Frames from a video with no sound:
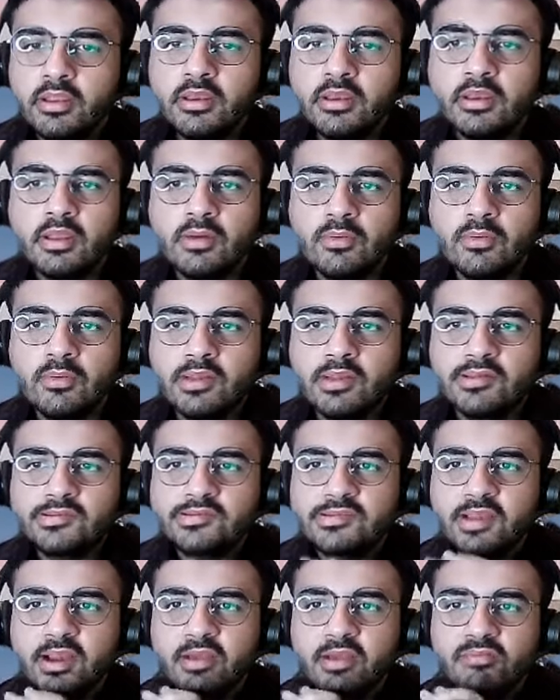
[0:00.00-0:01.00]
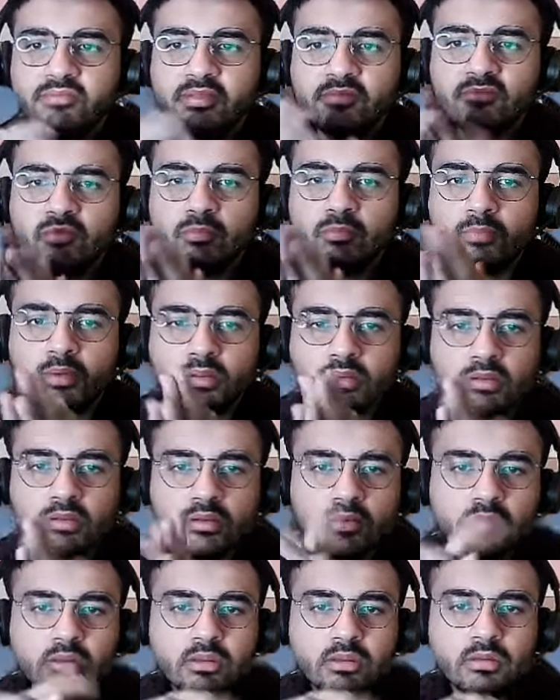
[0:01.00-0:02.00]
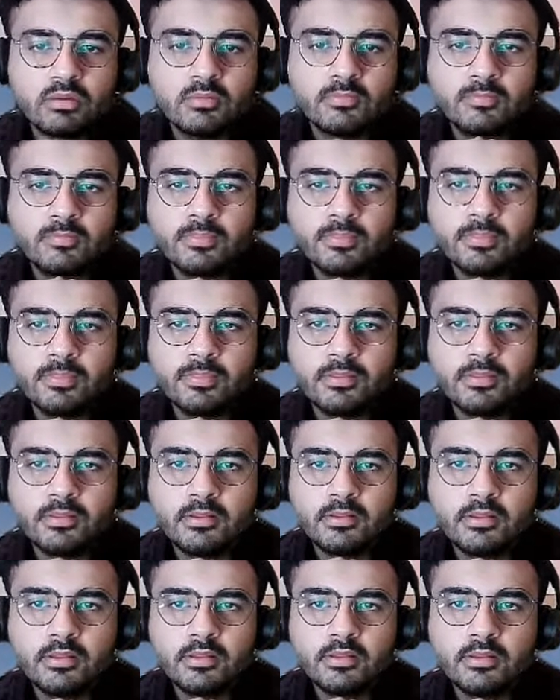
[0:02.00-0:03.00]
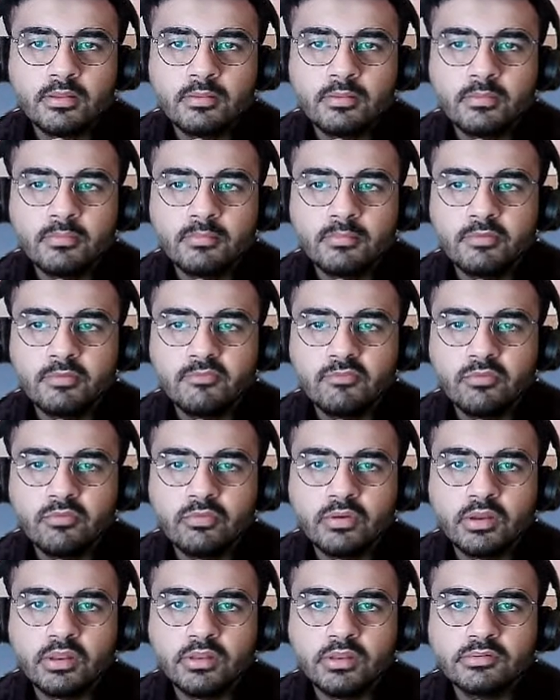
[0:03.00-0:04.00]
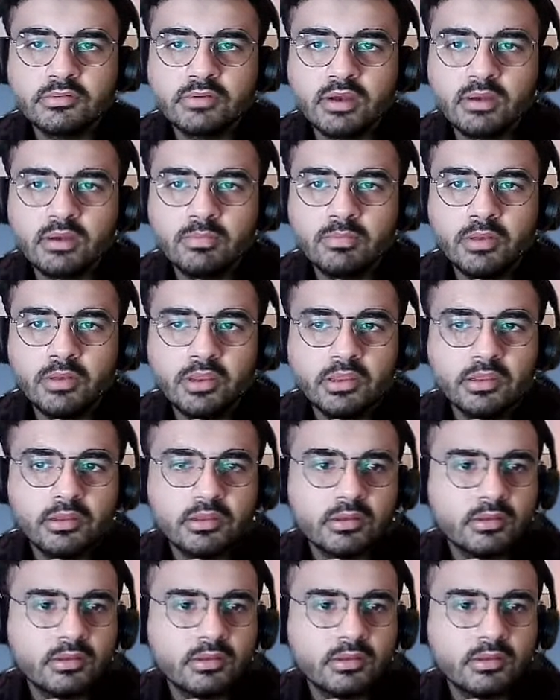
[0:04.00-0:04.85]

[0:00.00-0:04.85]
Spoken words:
Now, let's start with a few puzzles before I start playing